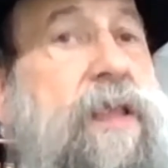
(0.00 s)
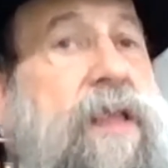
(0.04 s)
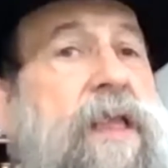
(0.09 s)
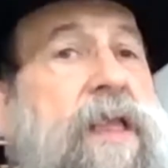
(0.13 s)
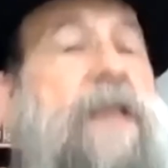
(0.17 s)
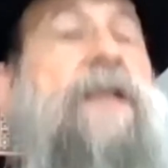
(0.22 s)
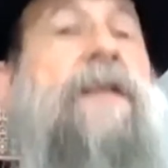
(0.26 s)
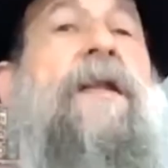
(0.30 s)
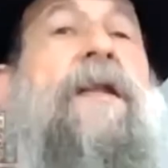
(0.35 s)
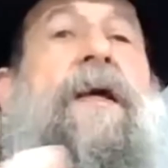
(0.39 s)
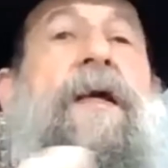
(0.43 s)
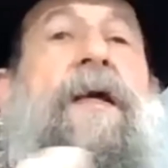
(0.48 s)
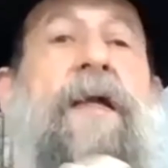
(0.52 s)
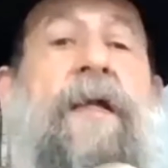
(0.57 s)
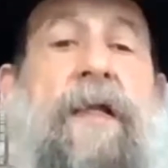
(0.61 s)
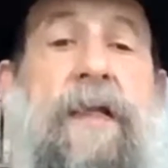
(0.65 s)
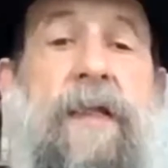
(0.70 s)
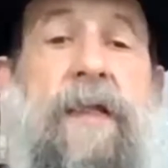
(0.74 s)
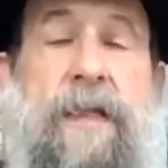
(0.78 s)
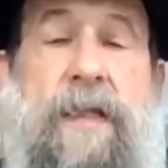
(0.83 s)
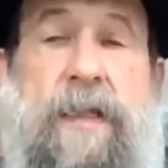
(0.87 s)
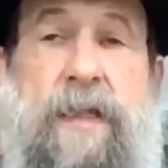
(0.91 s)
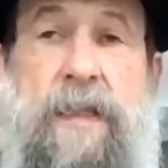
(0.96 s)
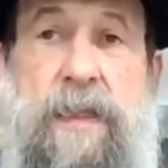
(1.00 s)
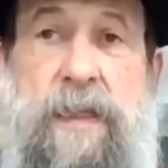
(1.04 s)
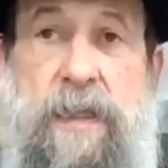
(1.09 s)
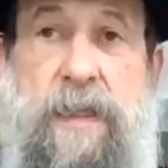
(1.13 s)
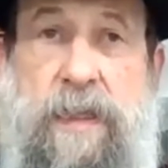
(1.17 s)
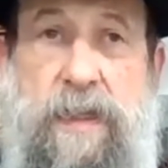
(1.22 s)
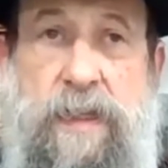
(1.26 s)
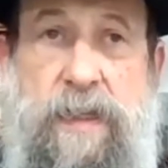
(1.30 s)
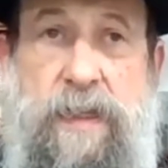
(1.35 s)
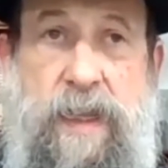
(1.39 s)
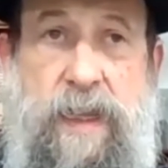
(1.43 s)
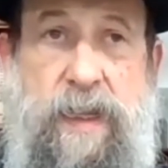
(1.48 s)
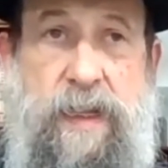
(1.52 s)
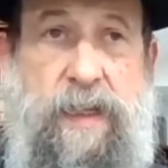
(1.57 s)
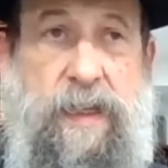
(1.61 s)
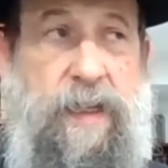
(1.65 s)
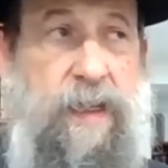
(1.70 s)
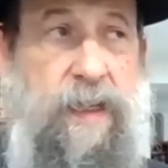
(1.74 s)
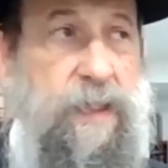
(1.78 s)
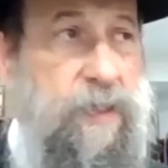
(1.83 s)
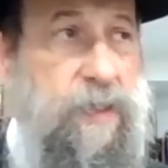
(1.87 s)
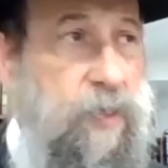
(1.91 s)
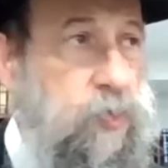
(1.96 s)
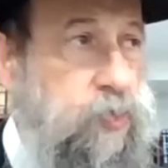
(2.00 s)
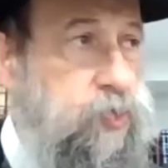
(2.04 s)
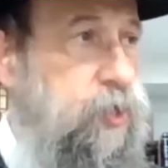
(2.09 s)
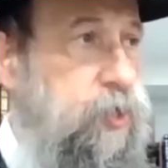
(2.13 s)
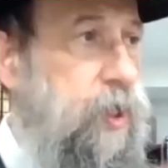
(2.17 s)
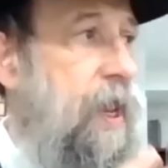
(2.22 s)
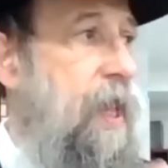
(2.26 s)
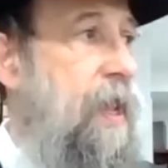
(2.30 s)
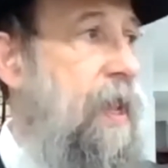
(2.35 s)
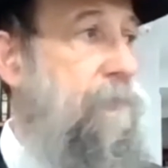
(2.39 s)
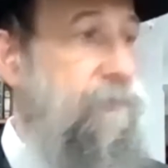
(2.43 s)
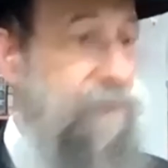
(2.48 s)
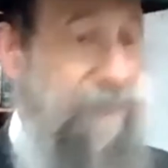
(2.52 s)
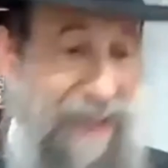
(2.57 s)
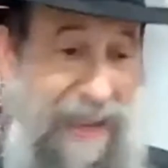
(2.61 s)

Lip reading: in Yerushalayim.